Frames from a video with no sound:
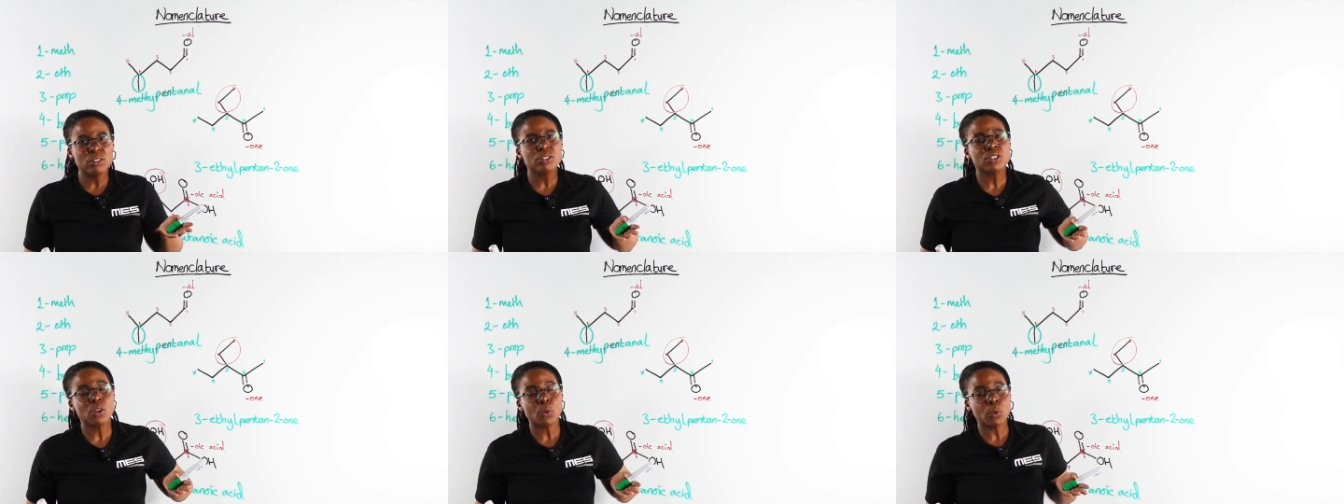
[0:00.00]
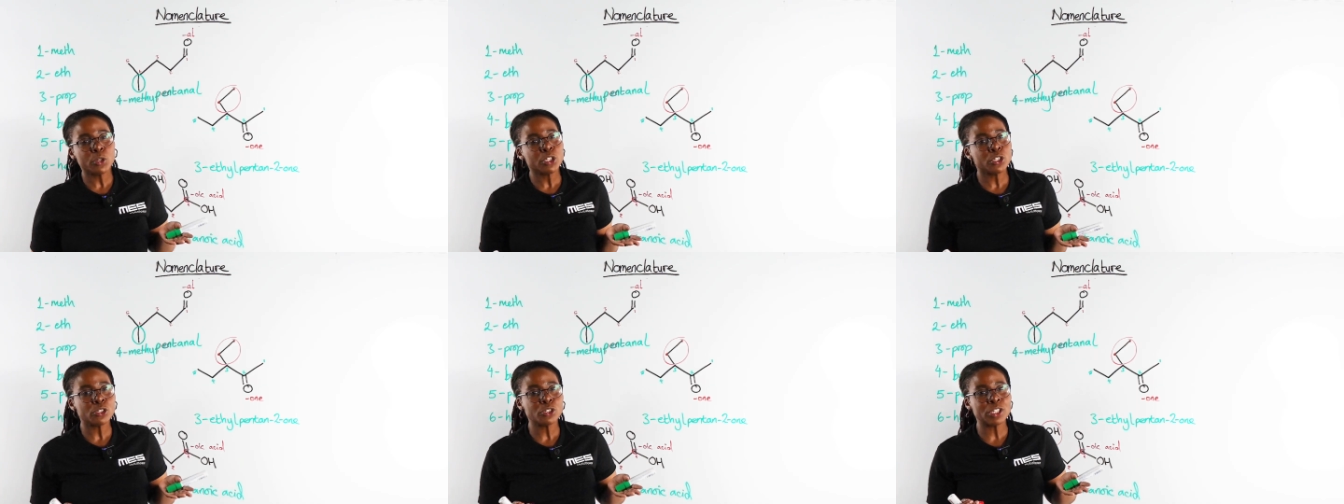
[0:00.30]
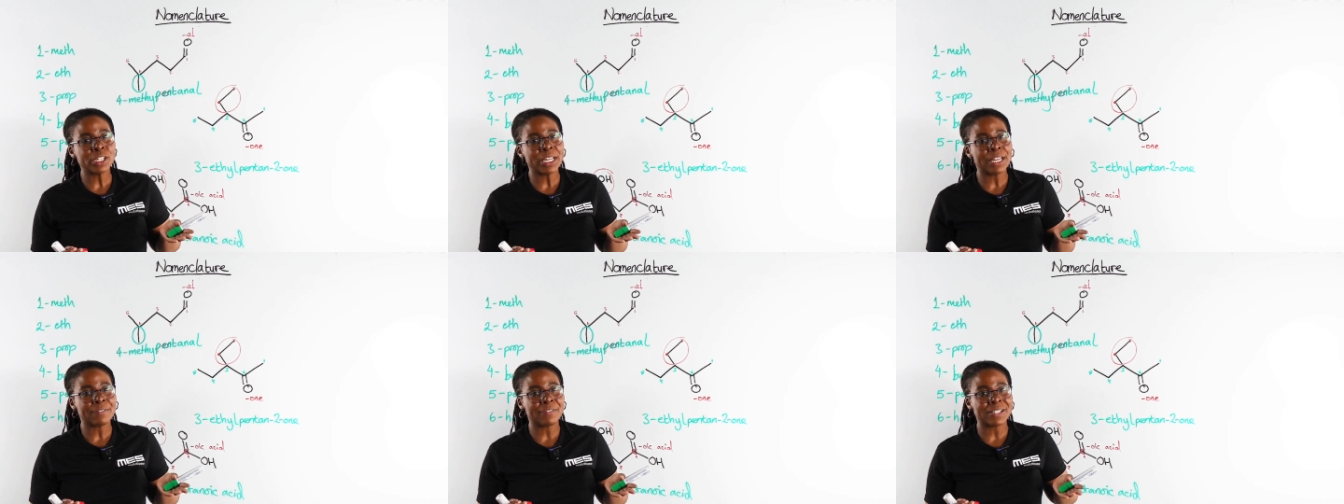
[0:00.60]
so it would
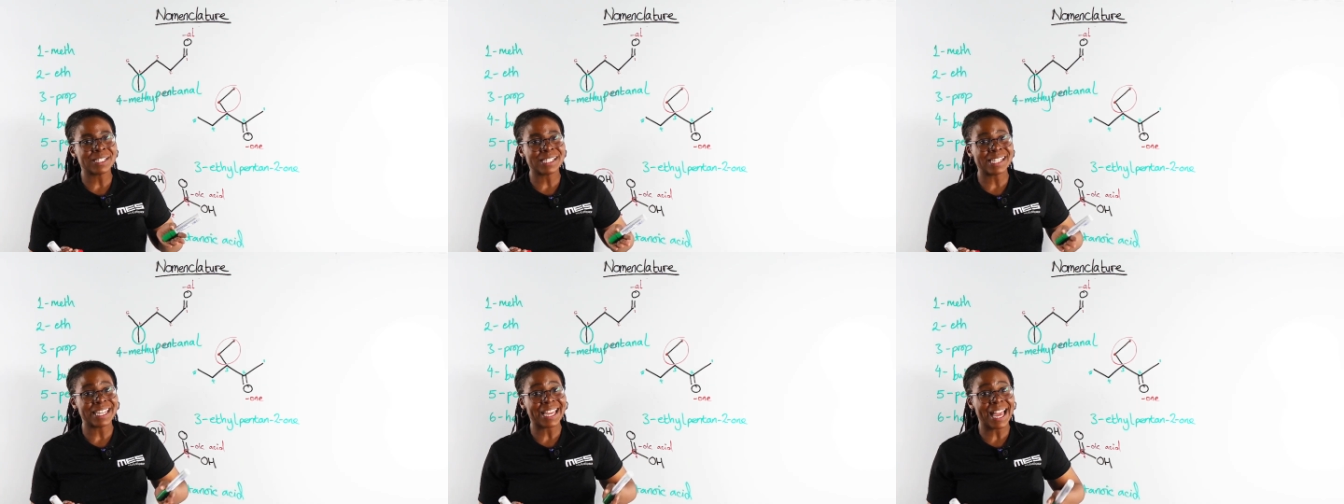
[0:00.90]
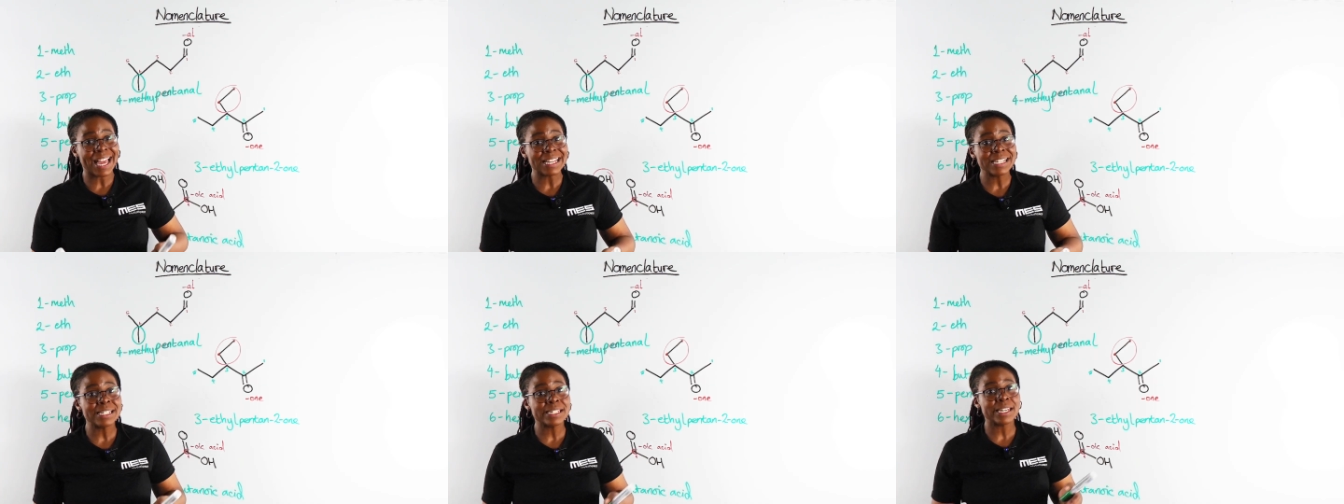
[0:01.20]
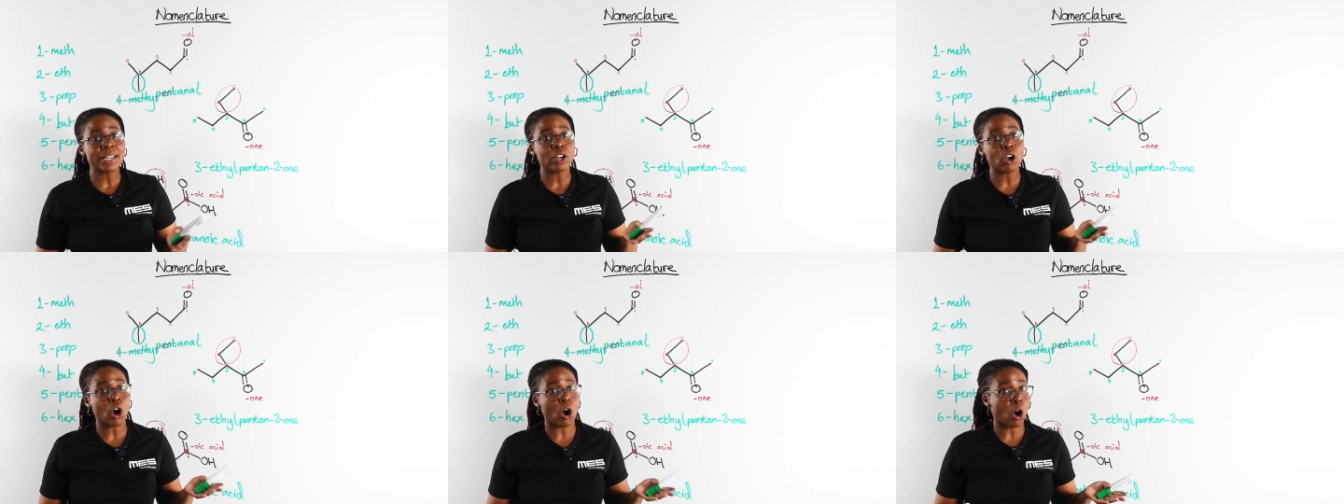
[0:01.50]
usually give us the
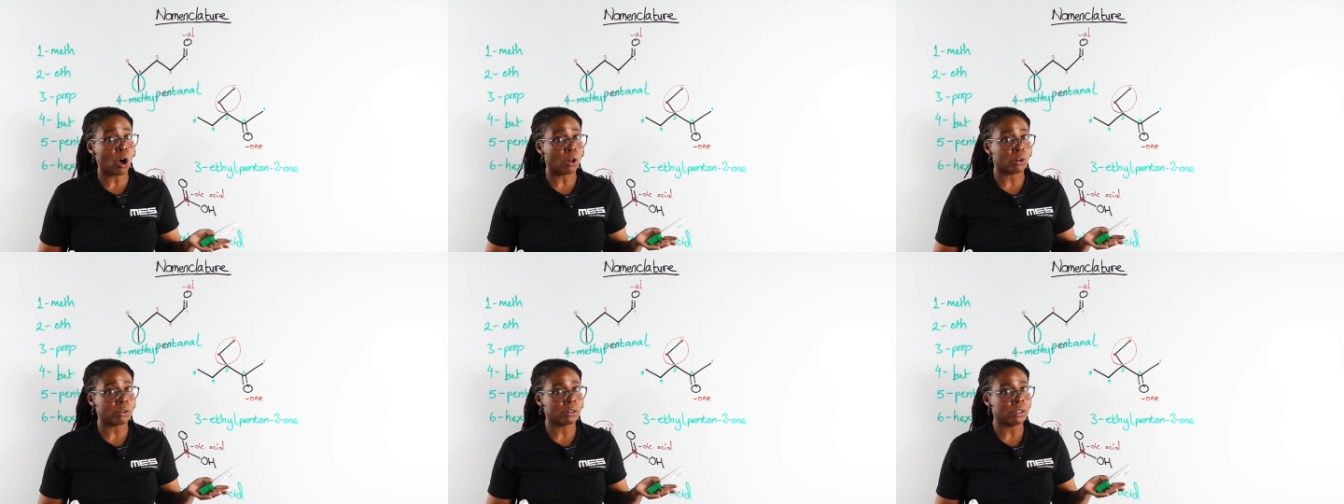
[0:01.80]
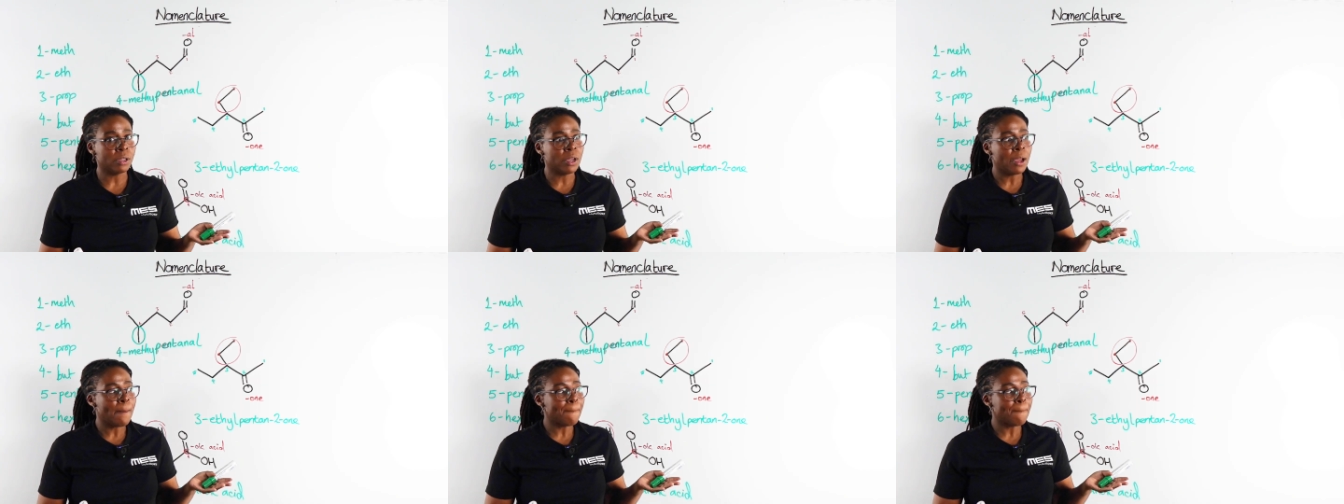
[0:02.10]
ending ol.